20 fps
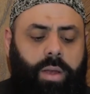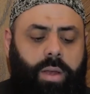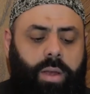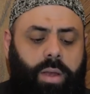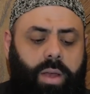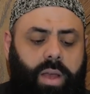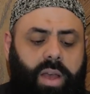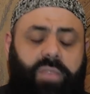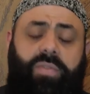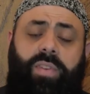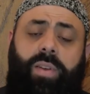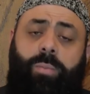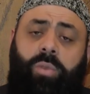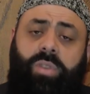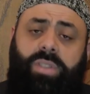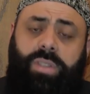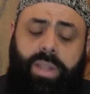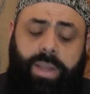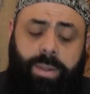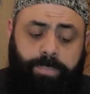If a
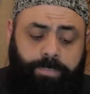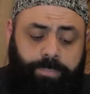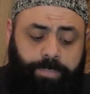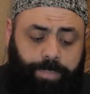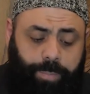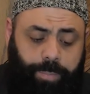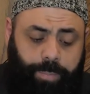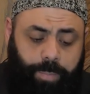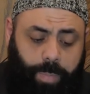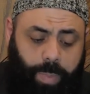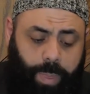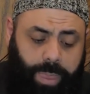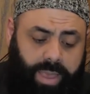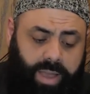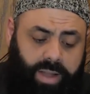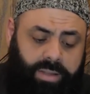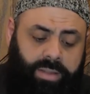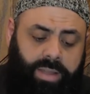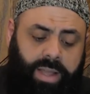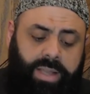Muslim
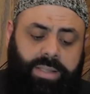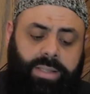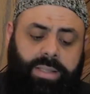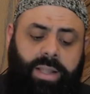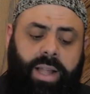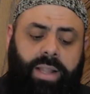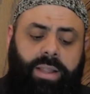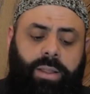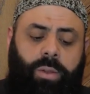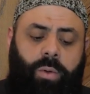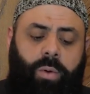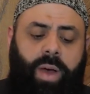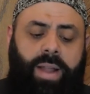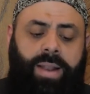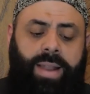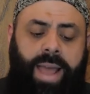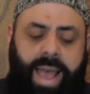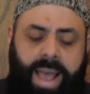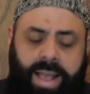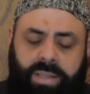does not know
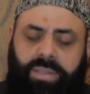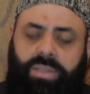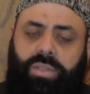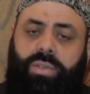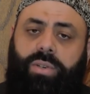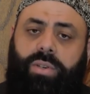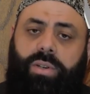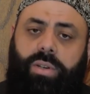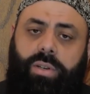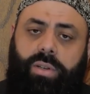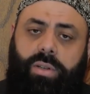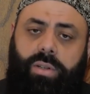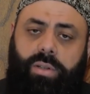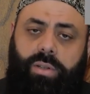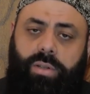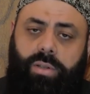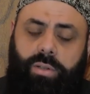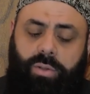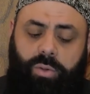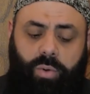an answer
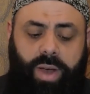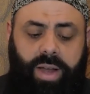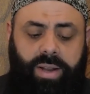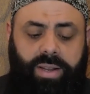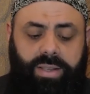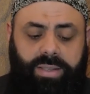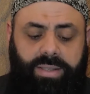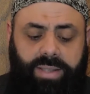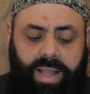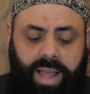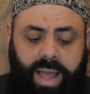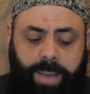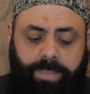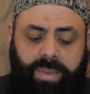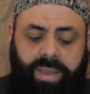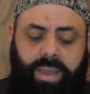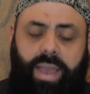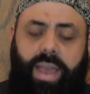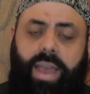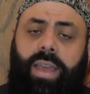to an
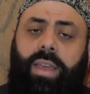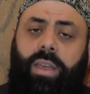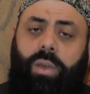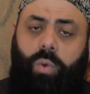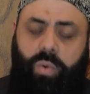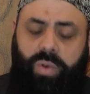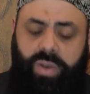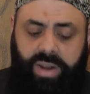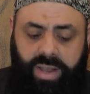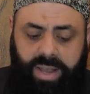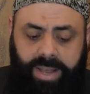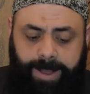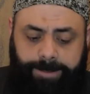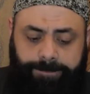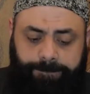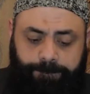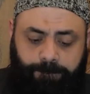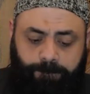Islamic inquiry,